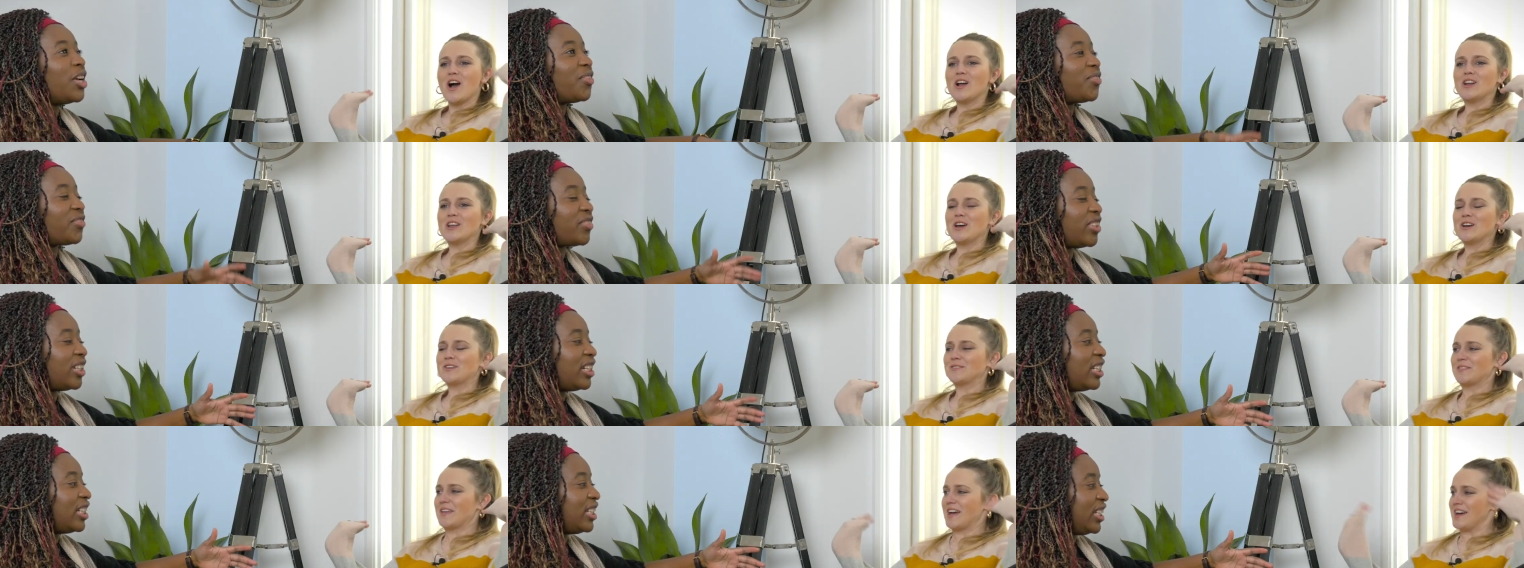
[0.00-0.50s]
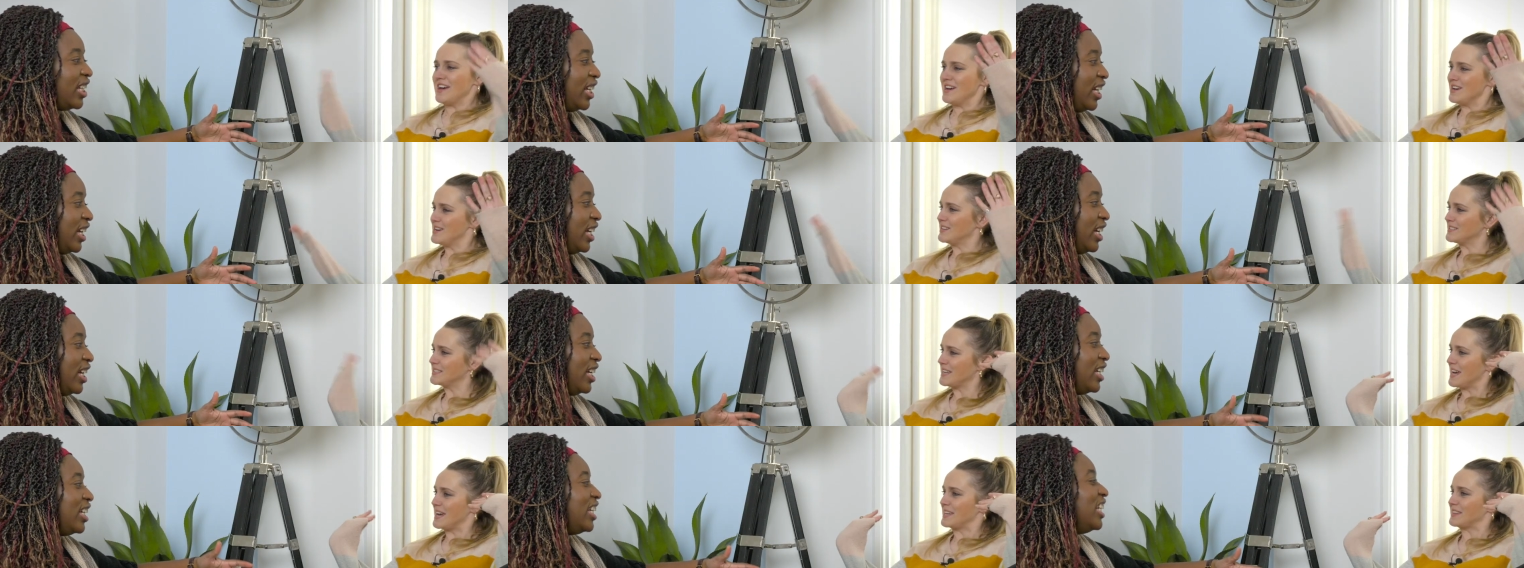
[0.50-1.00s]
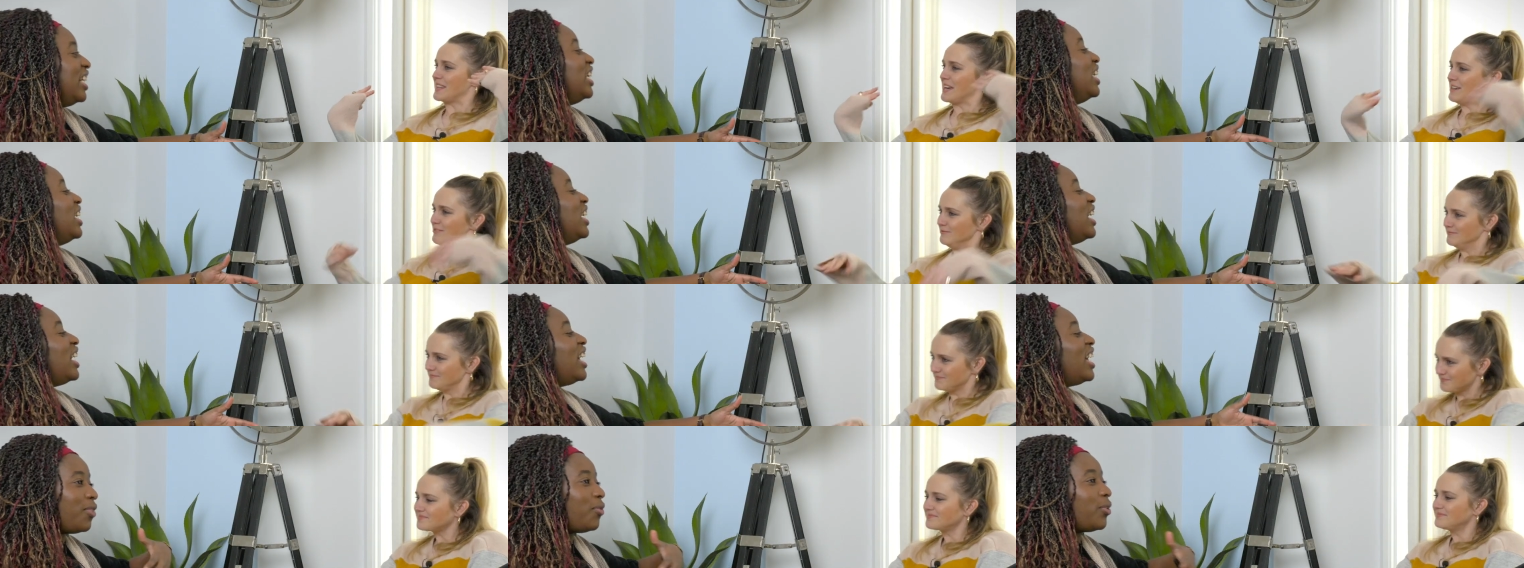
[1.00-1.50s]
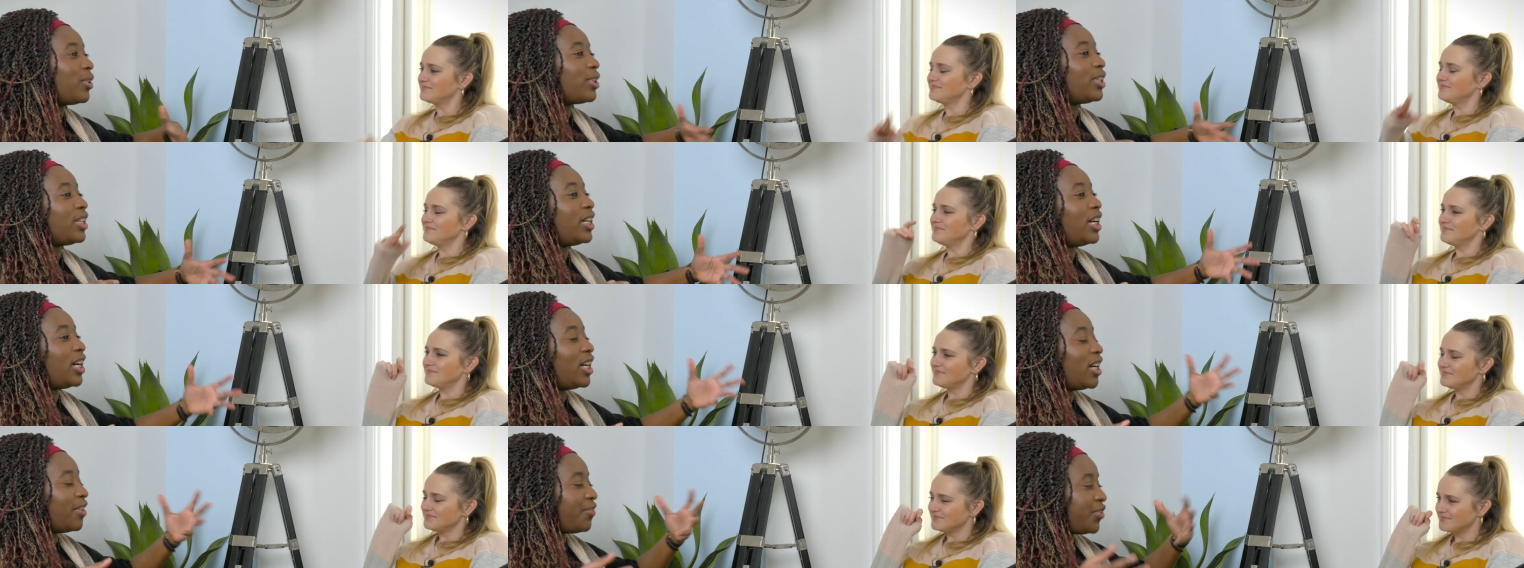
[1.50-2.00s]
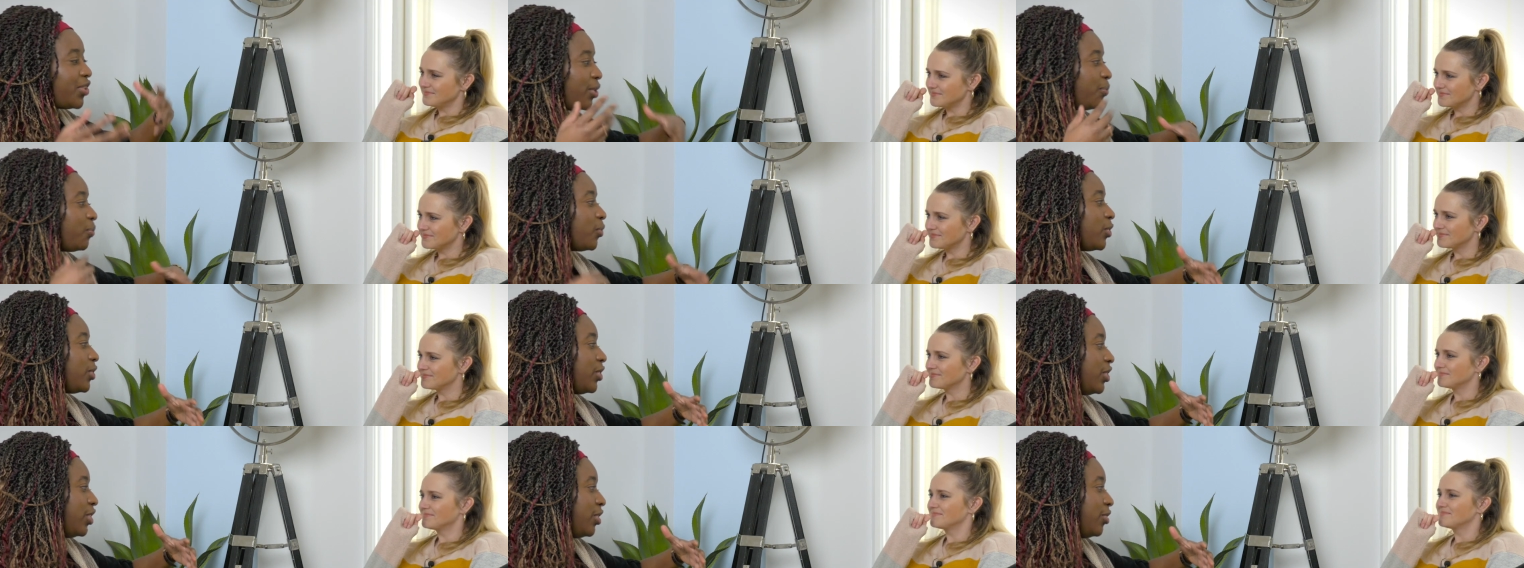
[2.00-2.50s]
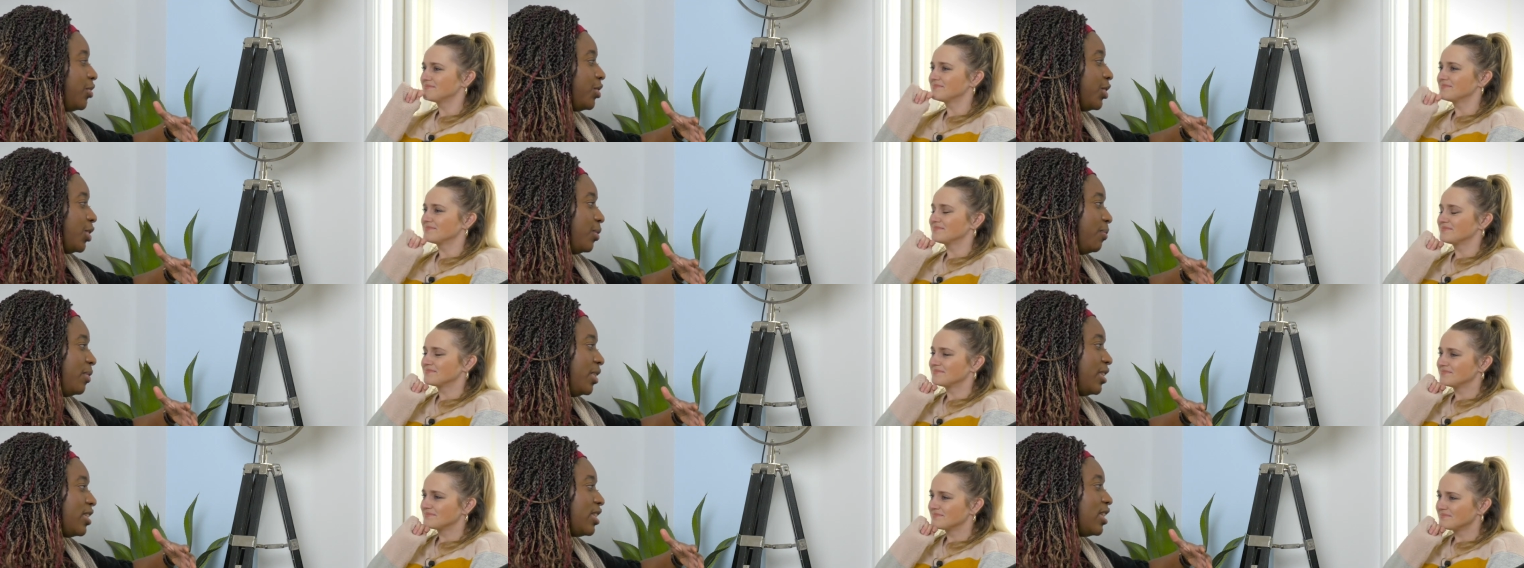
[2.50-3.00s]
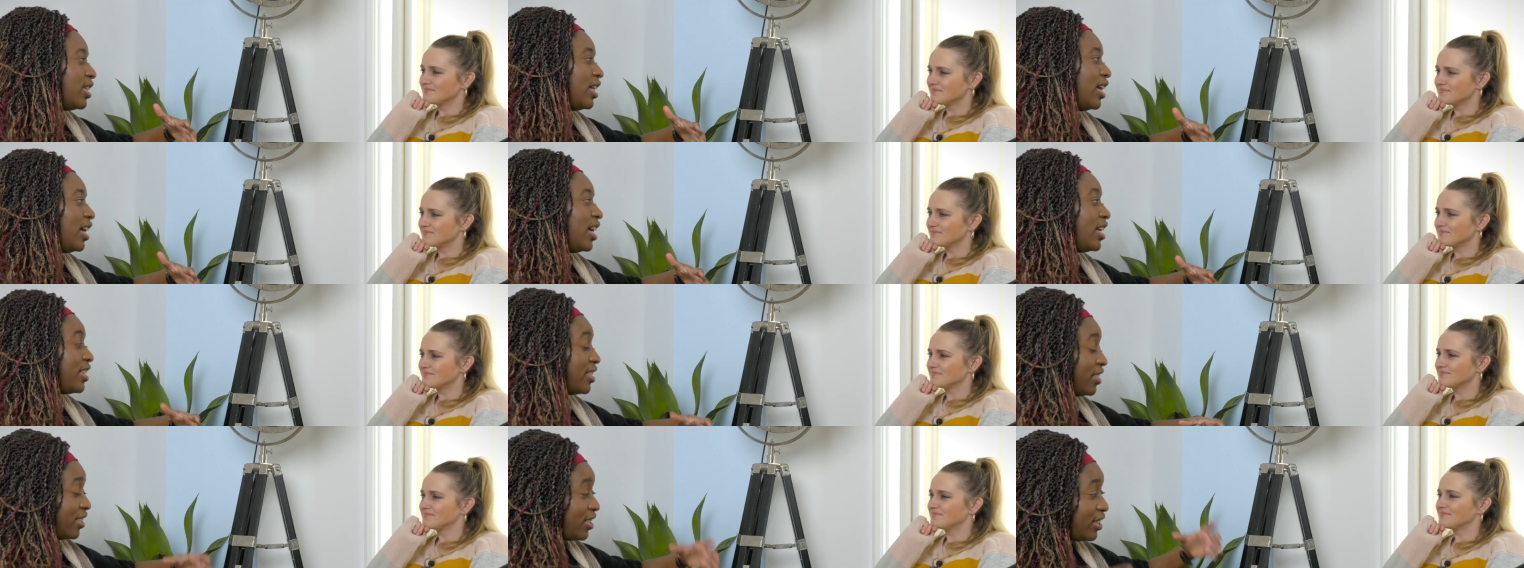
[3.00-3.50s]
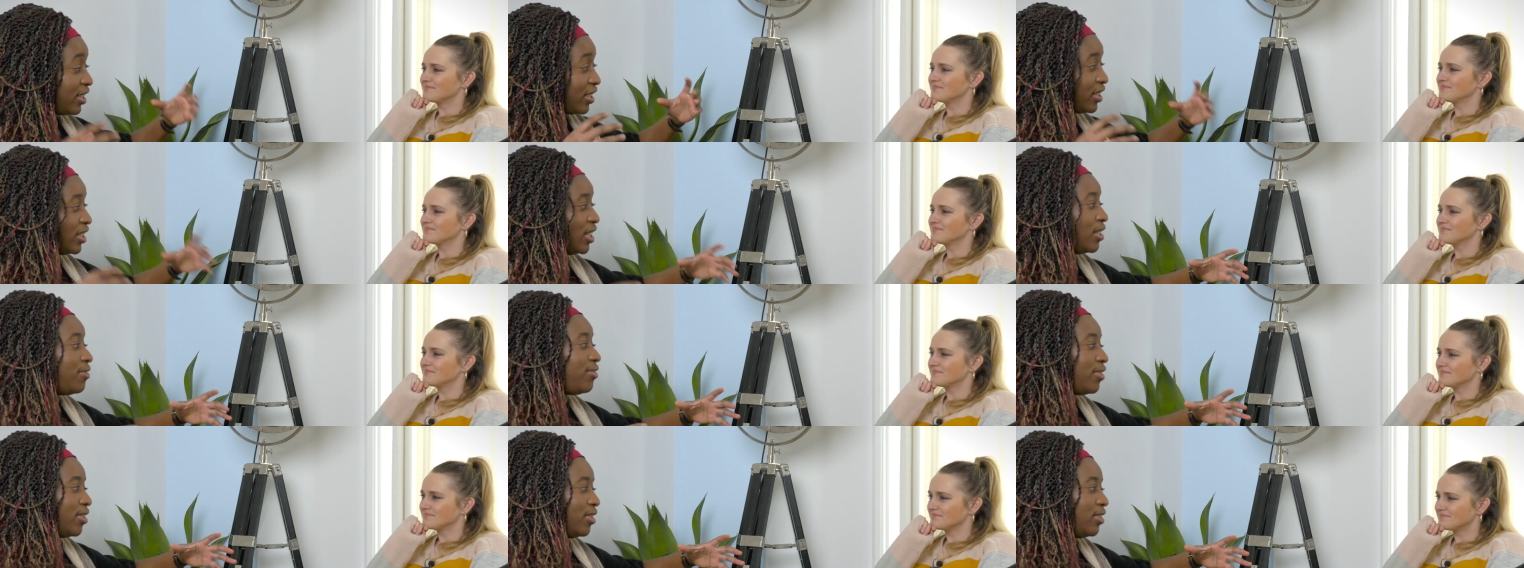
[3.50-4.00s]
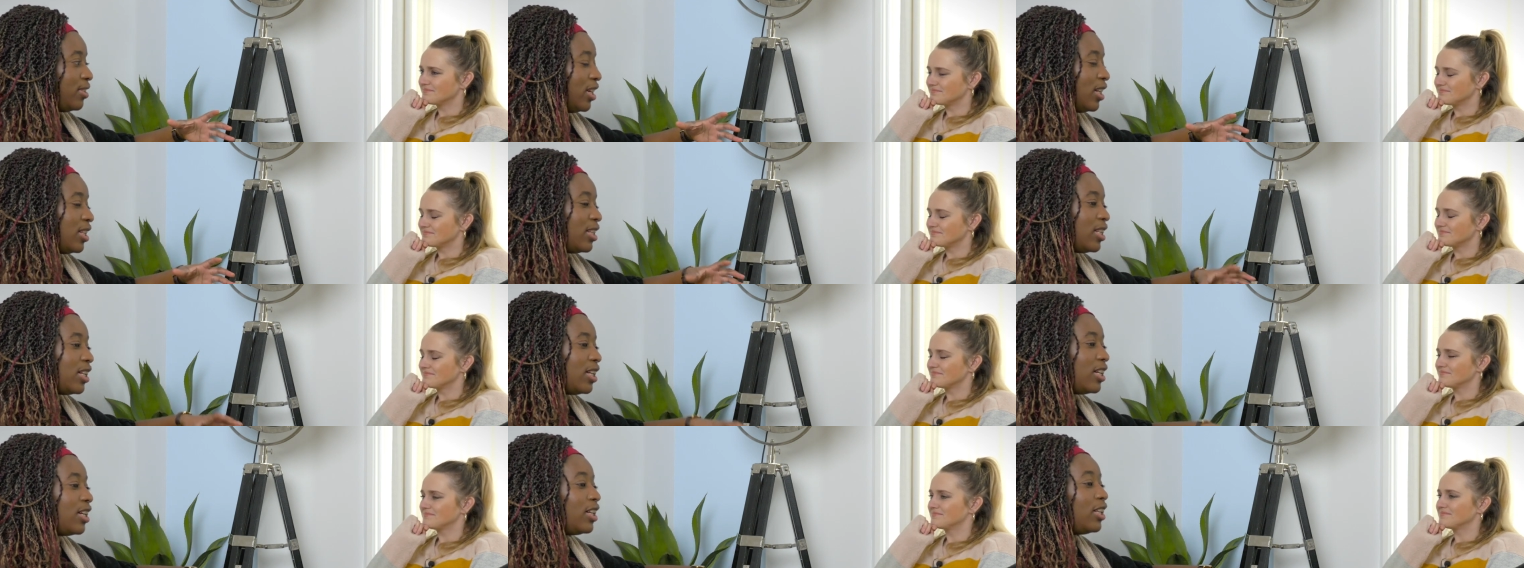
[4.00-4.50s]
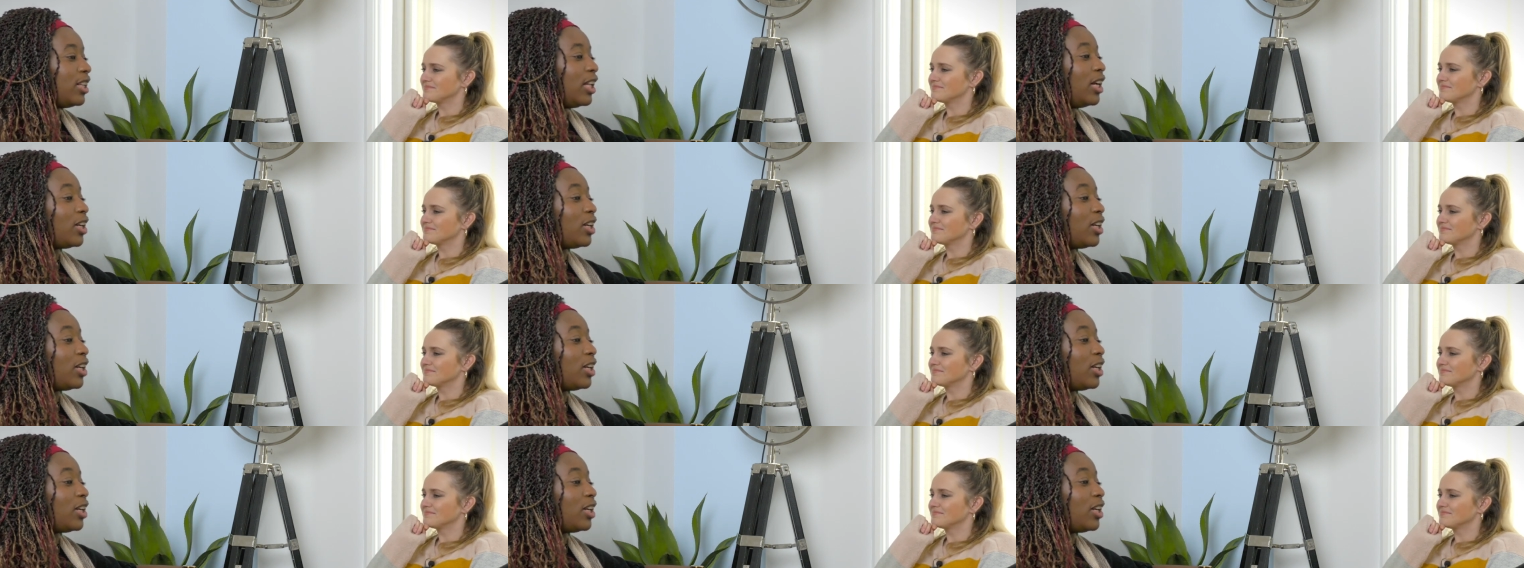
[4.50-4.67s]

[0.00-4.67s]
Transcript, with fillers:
Speaker 1: I'll own that. I'll take that. If we're going to have someone new come into that as a significant other,